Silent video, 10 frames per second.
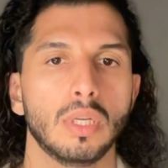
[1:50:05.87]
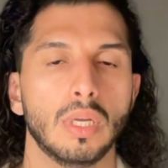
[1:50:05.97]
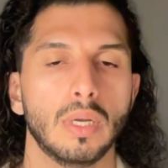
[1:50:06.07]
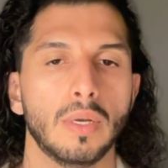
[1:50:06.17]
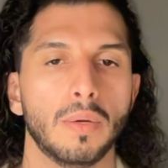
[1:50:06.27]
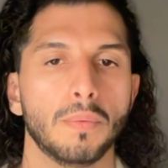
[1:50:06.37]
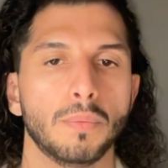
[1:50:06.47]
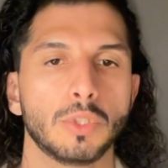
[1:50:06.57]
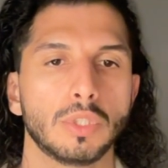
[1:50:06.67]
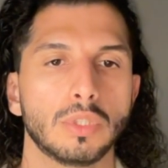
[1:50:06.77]

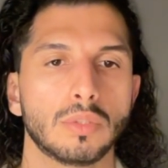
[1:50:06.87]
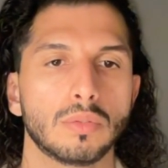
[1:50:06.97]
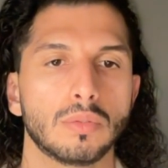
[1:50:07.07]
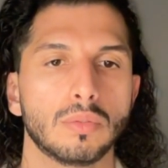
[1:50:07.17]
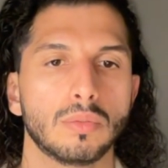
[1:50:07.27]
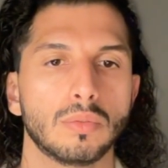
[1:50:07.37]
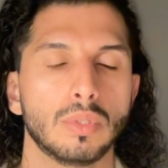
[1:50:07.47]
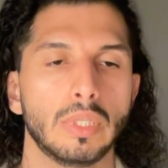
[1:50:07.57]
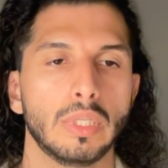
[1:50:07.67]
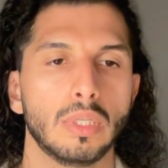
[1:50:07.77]
which is
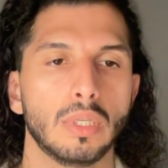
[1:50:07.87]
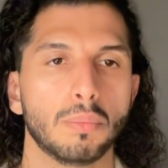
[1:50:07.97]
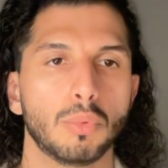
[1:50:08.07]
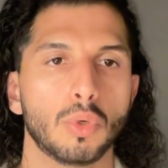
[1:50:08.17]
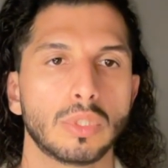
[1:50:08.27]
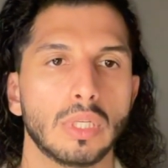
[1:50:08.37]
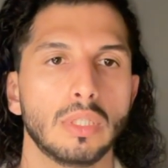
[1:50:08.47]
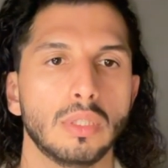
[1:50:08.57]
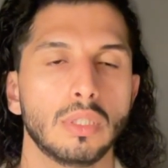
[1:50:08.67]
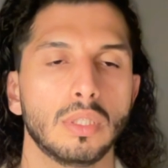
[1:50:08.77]
really
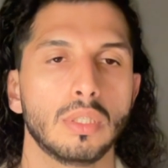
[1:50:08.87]
important.